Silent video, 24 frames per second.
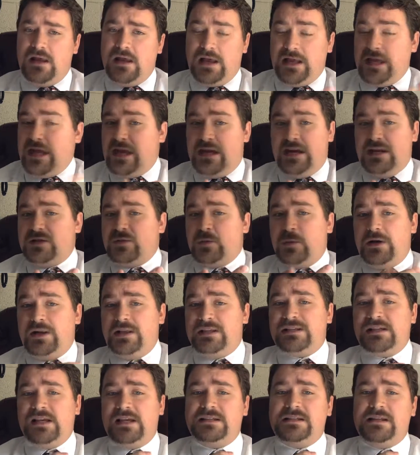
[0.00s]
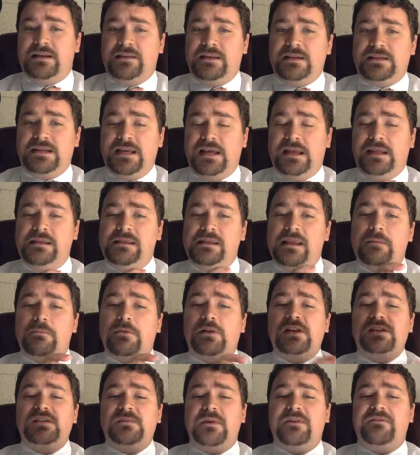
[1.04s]
Again, it's what it says on the tin.
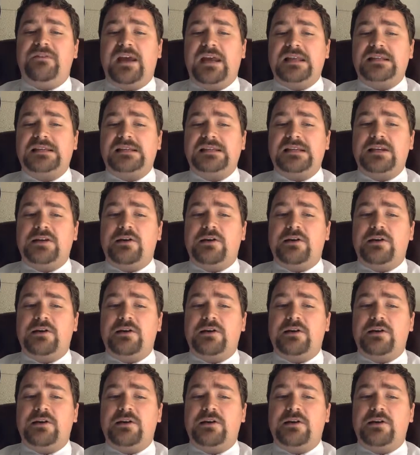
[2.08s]
Liberalism advances